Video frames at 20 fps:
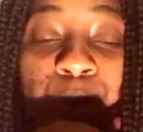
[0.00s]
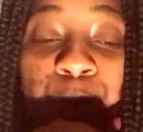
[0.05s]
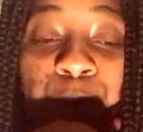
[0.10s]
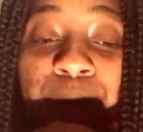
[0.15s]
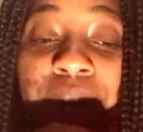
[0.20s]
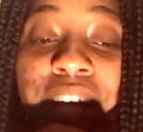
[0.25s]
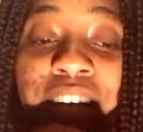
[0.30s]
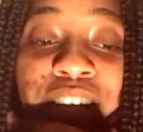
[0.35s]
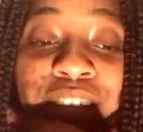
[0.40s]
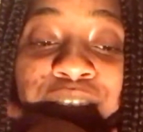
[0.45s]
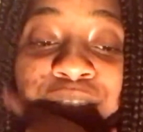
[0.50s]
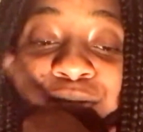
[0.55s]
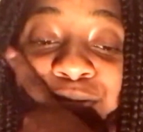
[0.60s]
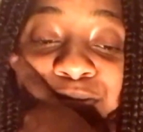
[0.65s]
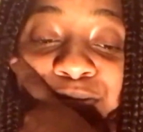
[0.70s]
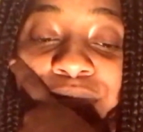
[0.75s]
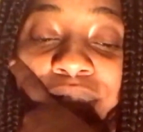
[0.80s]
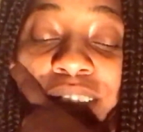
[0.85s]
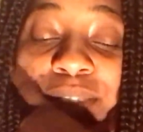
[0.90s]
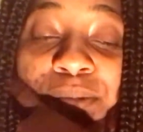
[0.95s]
well,
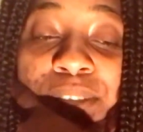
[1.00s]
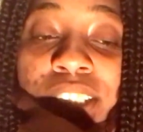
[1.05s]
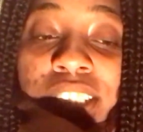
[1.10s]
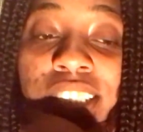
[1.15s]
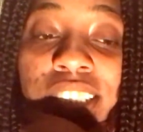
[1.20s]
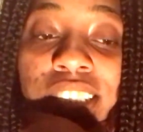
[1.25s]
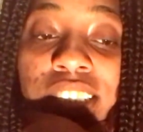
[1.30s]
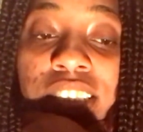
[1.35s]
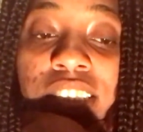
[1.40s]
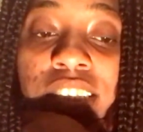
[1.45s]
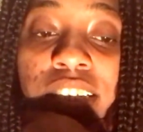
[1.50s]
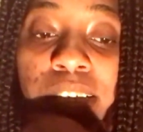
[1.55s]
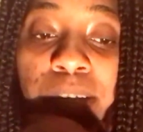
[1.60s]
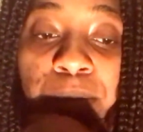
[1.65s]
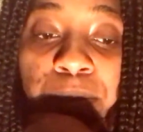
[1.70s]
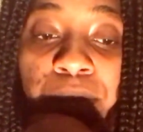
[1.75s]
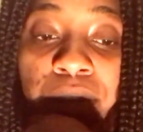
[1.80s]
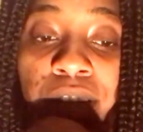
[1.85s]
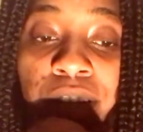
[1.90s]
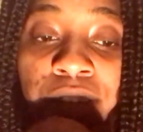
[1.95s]
let me cut this
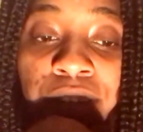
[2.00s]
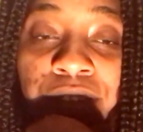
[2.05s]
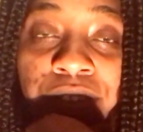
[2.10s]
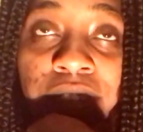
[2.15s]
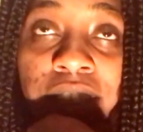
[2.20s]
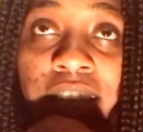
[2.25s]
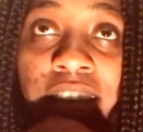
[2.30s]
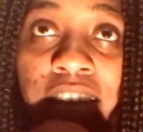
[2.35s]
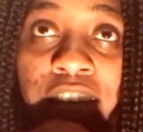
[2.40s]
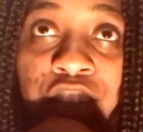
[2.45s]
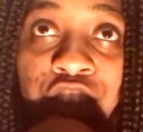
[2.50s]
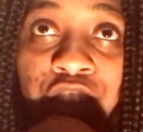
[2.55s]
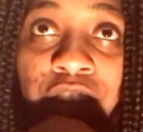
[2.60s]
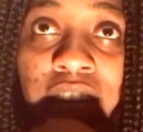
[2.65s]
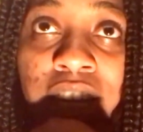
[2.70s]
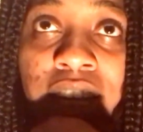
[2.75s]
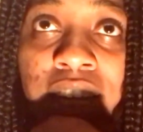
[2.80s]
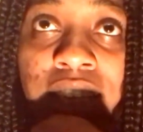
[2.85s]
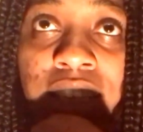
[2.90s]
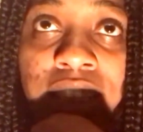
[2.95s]
camera off. It got
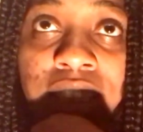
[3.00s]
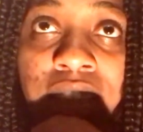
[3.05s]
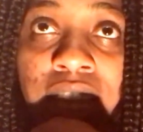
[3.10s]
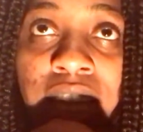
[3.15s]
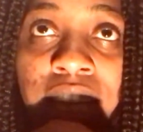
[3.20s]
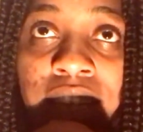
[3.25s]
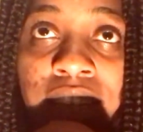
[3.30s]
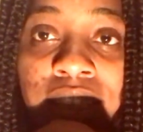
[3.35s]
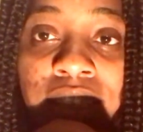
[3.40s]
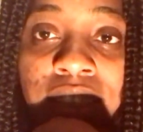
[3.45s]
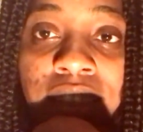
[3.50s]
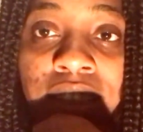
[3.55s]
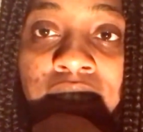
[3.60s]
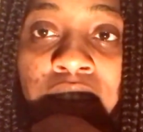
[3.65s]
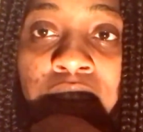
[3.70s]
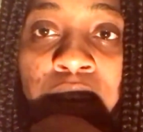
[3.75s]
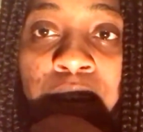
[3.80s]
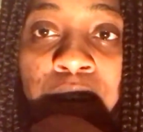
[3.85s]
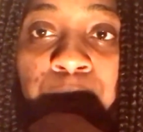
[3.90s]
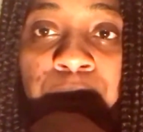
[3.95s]
dark outside.
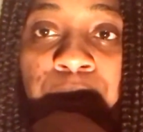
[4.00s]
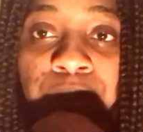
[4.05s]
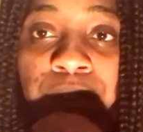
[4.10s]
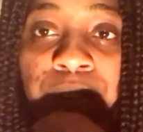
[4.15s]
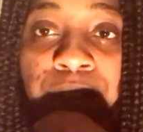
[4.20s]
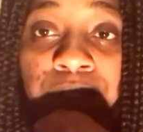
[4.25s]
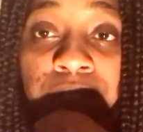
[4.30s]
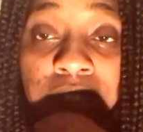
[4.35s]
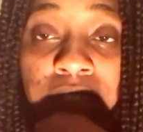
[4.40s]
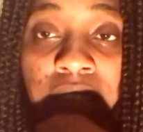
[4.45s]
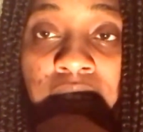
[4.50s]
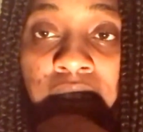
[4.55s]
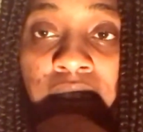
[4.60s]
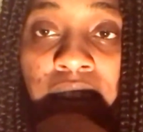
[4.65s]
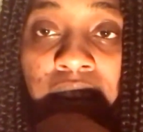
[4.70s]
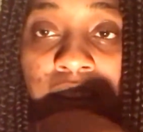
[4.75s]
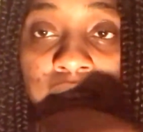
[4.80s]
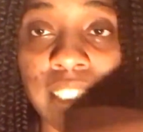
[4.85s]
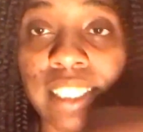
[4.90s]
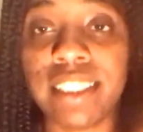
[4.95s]
It was
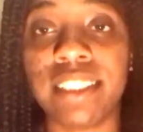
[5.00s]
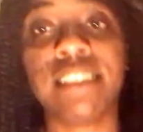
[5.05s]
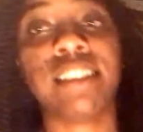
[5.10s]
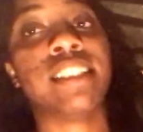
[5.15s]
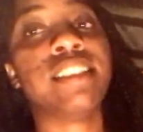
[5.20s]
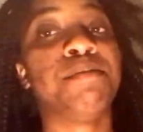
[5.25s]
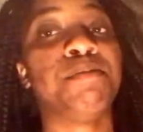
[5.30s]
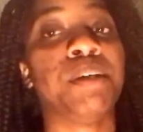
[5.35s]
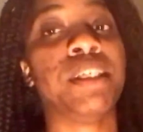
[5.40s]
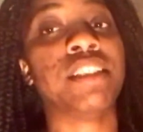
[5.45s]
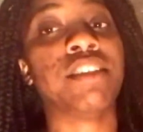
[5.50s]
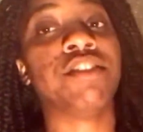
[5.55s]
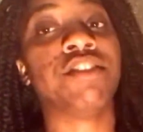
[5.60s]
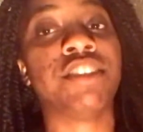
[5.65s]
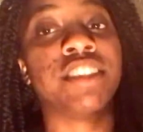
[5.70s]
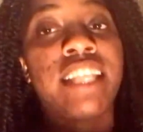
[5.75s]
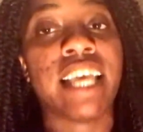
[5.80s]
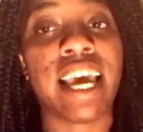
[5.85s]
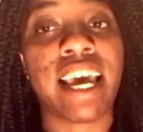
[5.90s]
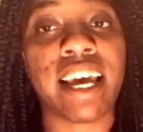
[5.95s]
daylight. It's
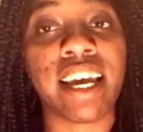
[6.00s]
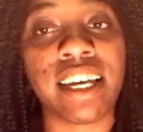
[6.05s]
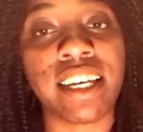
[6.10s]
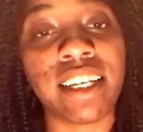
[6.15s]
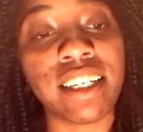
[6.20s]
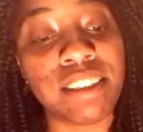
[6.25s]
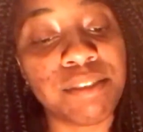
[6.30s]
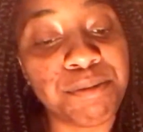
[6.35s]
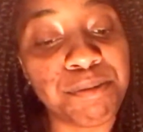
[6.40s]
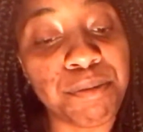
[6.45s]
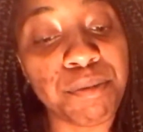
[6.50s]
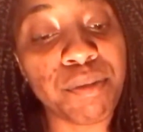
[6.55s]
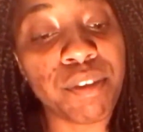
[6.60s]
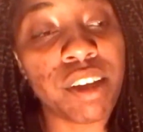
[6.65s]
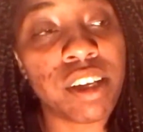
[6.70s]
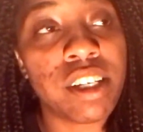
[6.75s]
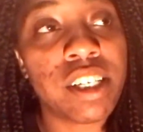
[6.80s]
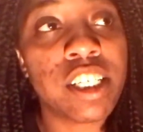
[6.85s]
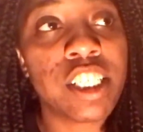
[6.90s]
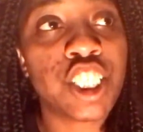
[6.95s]
Mother's Day,
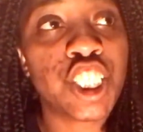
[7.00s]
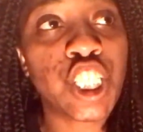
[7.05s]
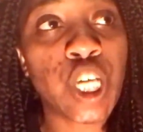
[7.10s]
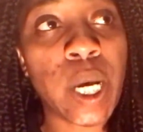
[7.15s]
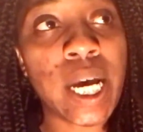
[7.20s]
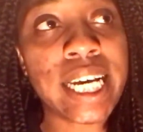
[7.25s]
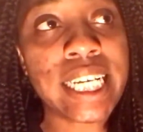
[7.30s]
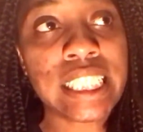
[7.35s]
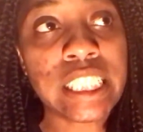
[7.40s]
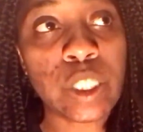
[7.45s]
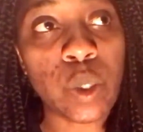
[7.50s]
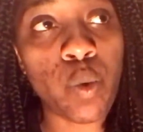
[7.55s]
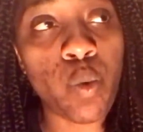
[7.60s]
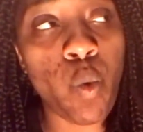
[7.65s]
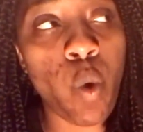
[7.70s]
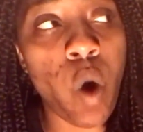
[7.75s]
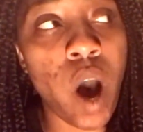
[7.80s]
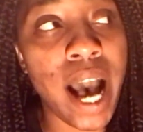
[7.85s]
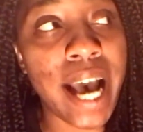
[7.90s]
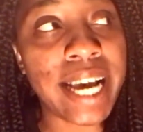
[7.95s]
so I had
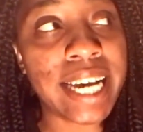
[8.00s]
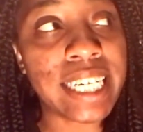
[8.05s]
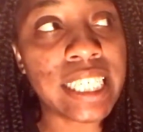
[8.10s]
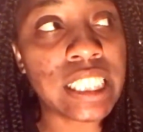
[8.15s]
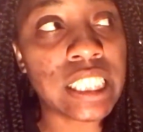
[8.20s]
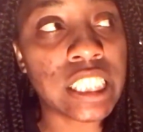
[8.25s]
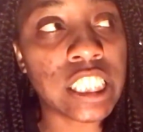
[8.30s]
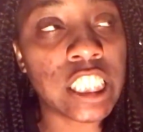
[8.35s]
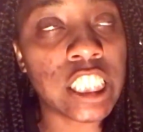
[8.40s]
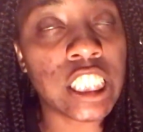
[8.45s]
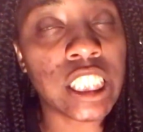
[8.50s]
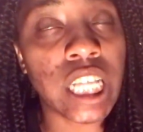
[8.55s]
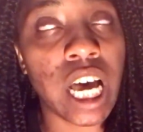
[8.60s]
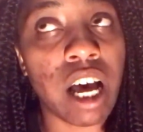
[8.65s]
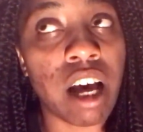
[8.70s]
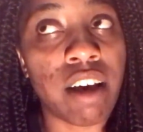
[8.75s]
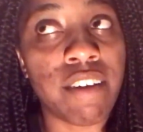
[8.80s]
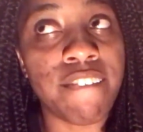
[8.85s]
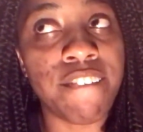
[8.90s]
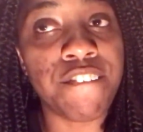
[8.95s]
some wine and
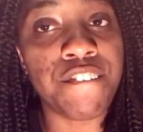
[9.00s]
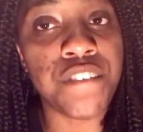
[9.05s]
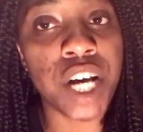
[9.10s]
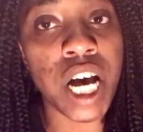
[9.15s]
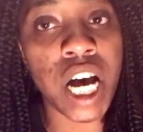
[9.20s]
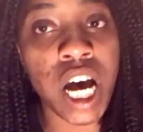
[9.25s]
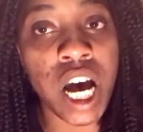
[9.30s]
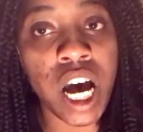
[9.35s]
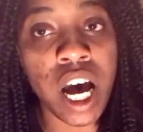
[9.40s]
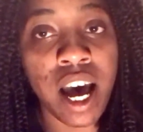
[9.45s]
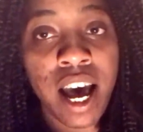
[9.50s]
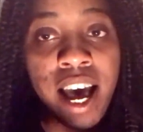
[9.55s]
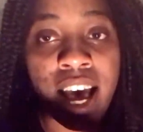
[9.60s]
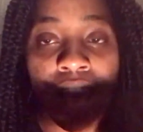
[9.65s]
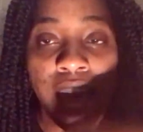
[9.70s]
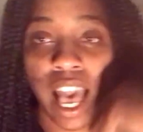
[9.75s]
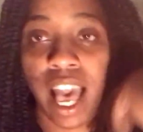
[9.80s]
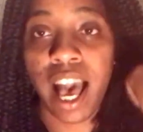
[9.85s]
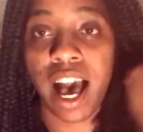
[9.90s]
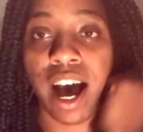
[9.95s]
stuff.
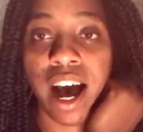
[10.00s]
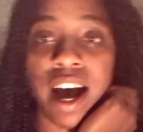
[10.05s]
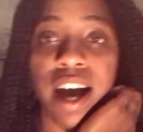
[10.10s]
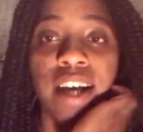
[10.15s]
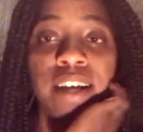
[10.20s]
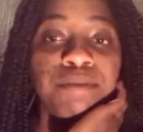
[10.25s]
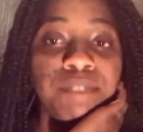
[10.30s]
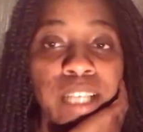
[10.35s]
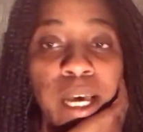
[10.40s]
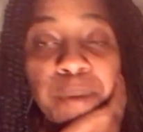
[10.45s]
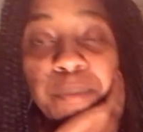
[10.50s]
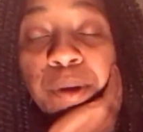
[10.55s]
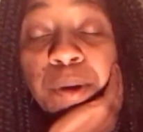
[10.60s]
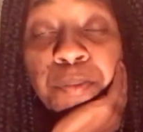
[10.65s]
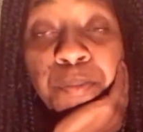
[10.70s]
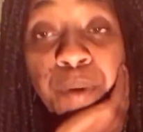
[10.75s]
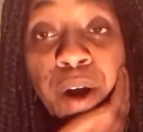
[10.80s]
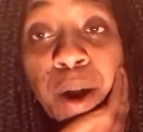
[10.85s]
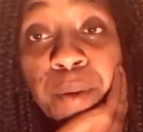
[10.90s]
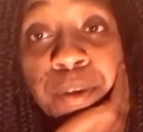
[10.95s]
Tommy
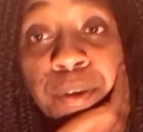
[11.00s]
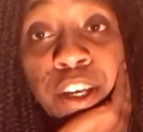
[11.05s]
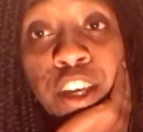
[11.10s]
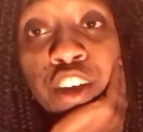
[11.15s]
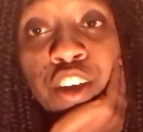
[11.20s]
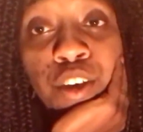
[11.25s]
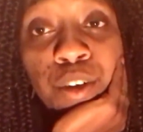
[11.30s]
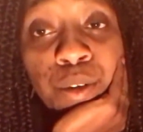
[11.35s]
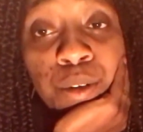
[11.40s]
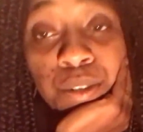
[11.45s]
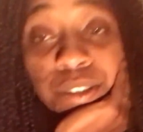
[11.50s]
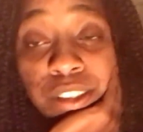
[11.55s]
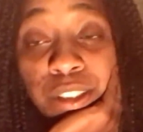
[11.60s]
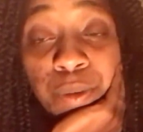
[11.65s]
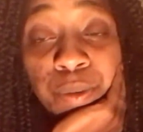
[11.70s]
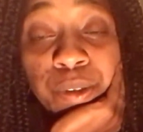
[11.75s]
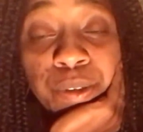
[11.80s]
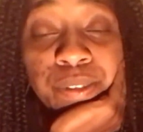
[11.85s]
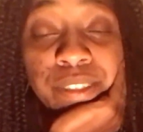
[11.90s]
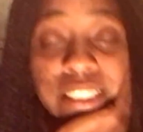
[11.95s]
barbecued, so
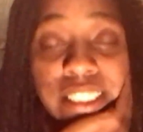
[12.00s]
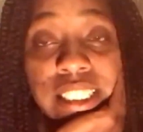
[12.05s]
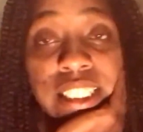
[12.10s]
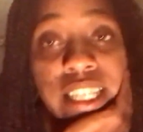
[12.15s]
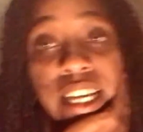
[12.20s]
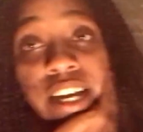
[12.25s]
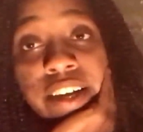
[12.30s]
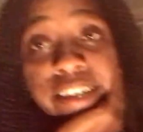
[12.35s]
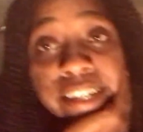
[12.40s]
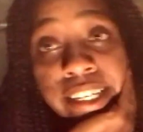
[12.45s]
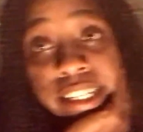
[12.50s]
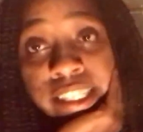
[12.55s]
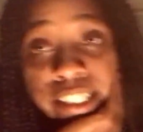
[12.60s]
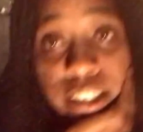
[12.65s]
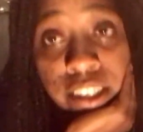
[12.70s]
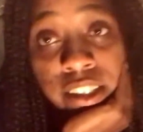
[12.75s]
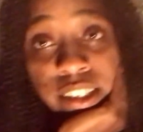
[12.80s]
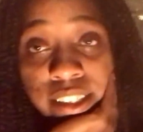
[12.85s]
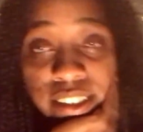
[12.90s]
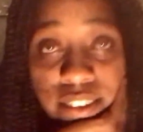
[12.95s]
we was sitting out
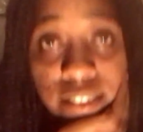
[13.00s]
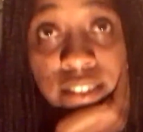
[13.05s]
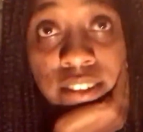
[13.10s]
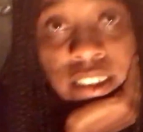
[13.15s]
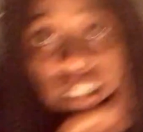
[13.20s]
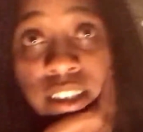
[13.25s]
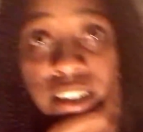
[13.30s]
here and